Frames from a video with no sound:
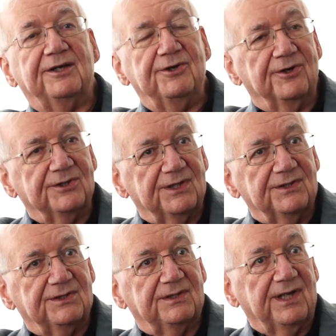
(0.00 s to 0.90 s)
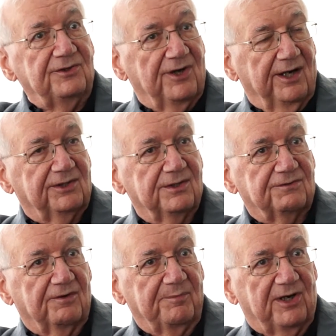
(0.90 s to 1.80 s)
Nurses and
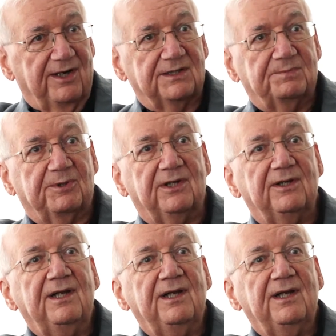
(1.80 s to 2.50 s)
doctors from the hospital,